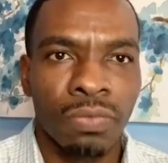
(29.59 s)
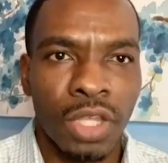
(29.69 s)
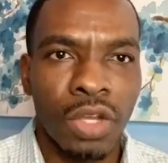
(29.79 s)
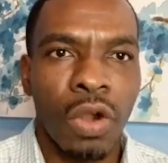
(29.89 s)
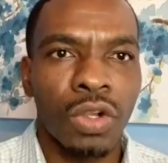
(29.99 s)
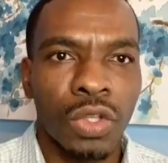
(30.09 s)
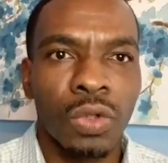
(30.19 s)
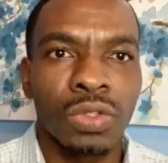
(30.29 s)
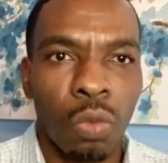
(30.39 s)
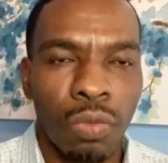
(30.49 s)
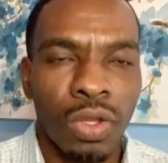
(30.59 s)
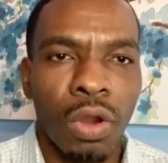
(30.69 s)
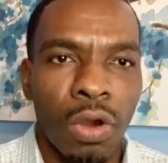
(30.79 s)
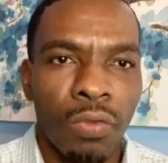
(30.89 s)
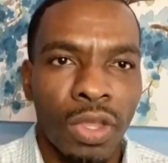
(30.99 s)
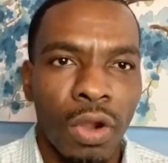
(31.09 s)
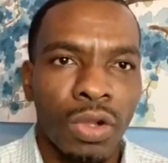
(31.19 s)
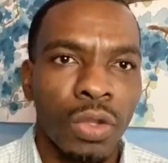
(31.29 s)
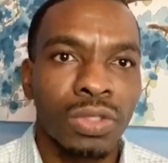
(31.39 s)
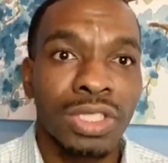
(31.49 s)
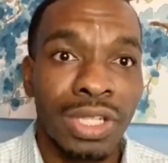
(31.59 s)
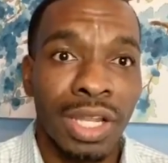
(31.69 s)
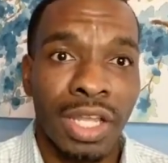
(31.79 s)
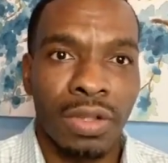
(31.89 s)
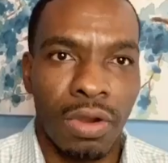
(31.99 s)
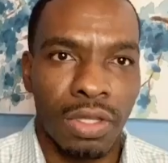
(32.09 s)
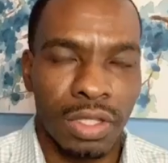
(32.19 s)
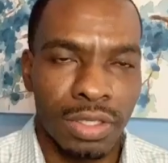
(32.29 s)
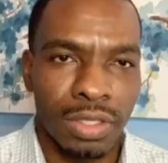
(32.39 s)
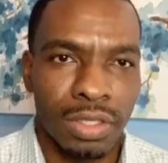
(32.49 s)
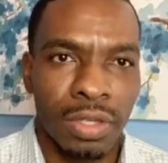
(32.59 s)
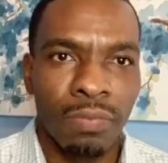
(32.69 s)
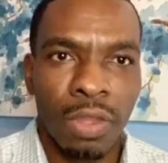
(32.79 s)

They call those lookalike audiences.